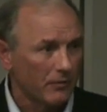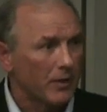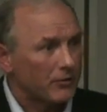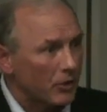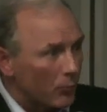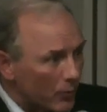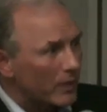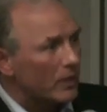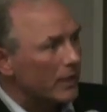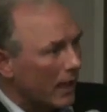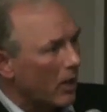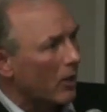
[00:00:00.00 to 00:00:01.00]
that there
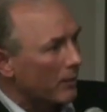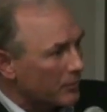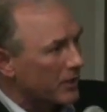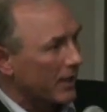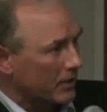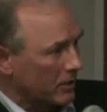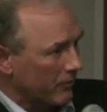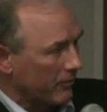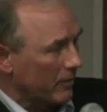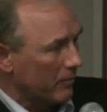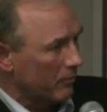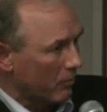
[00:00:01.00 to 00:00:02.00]
really are
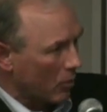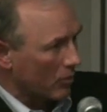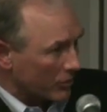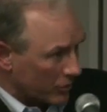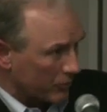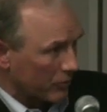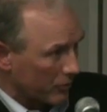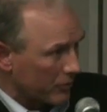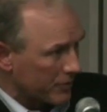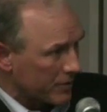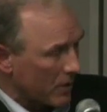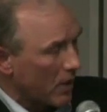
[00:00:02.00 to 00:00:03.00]
objective moral
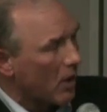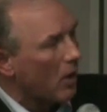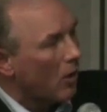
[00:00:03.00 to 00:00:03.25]
truths.